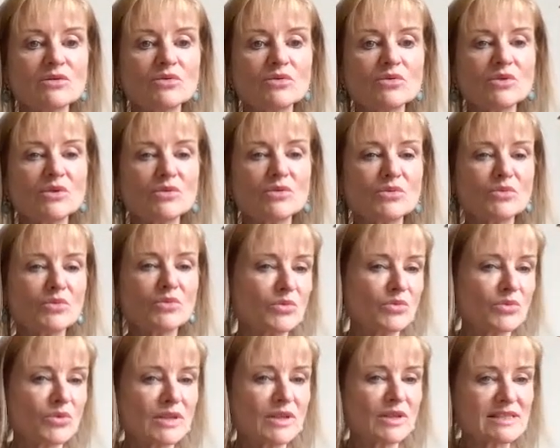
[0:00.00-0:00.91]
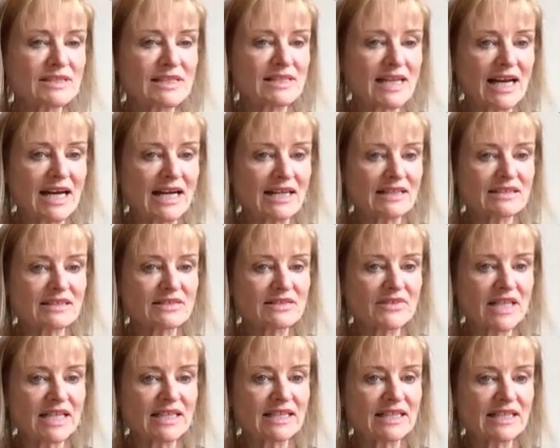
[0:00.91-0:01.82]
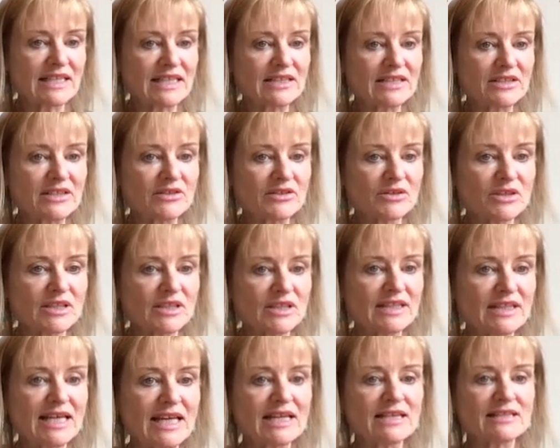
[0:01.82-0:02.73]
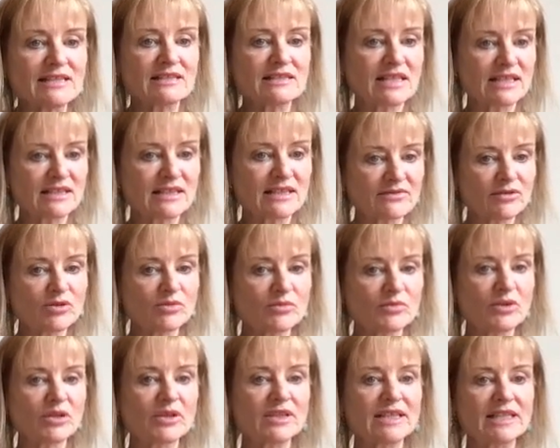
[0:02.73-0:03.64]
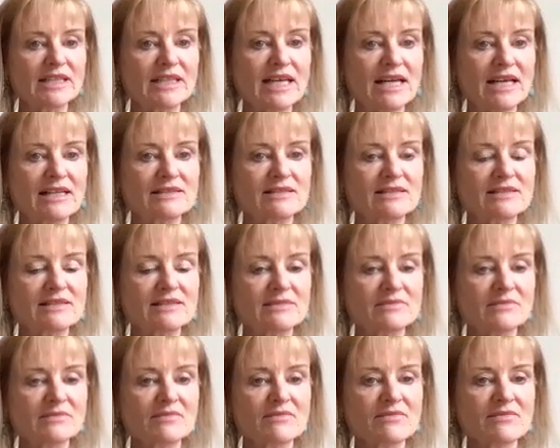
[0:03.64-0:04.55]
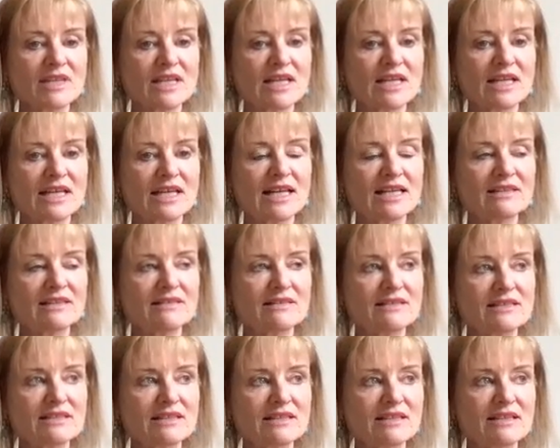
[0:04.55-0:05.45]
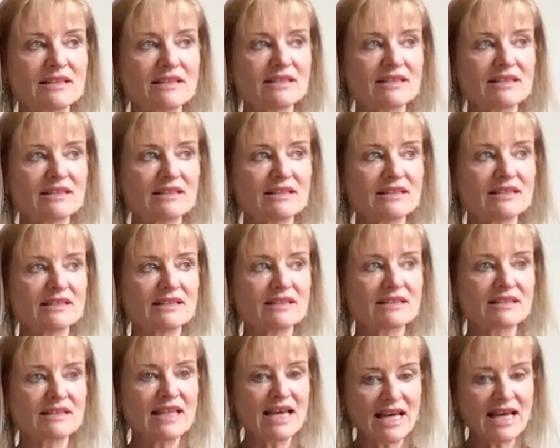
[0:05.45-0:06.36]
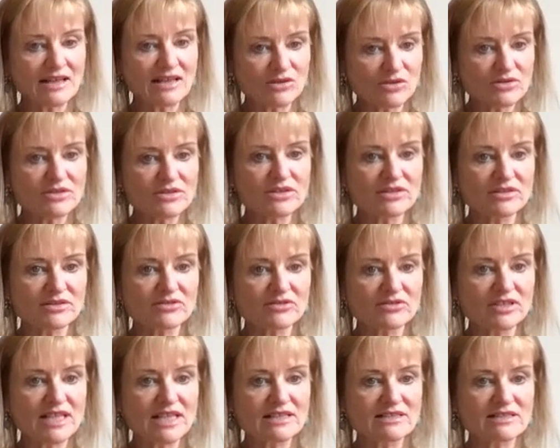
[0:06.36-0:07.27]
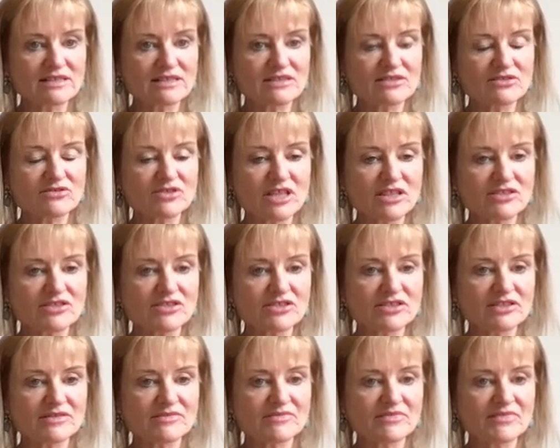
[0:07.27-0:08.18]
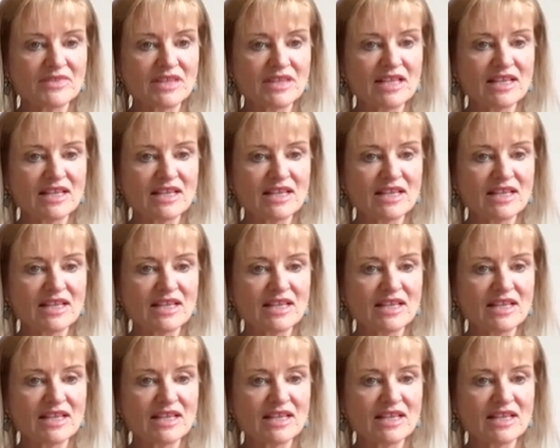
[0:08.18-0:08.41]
What is it activating in you? A yes, like a full body yes. And that also creates a structure.